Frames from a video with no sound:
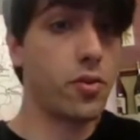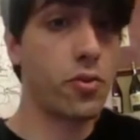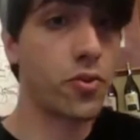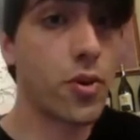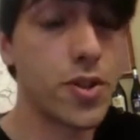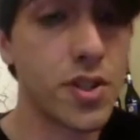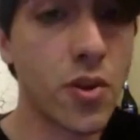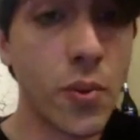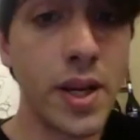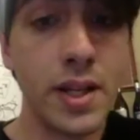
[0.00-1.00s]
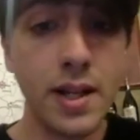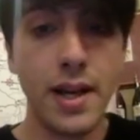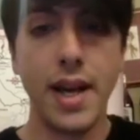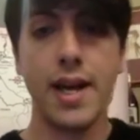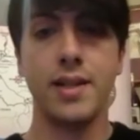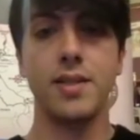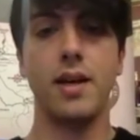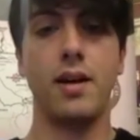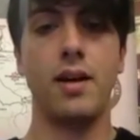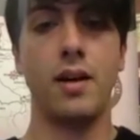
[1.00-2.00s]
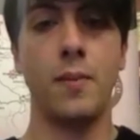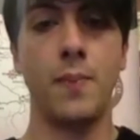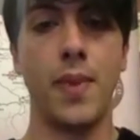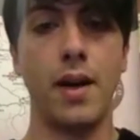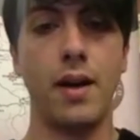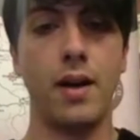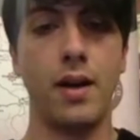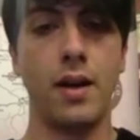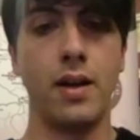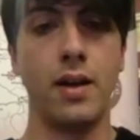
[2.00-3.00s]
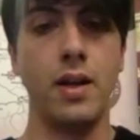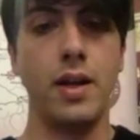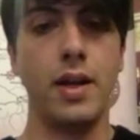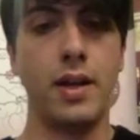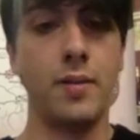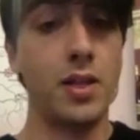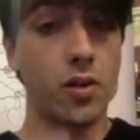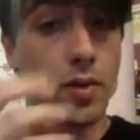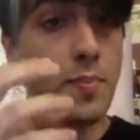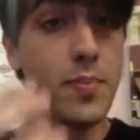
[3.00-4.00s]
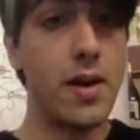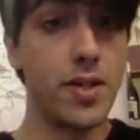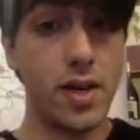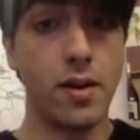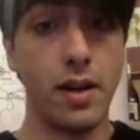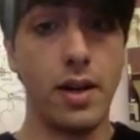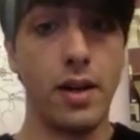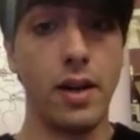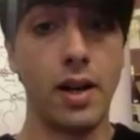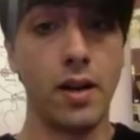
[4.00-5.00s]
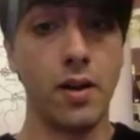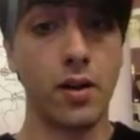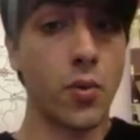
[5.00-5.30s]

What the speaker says: of course, green, and I mean the grape berries are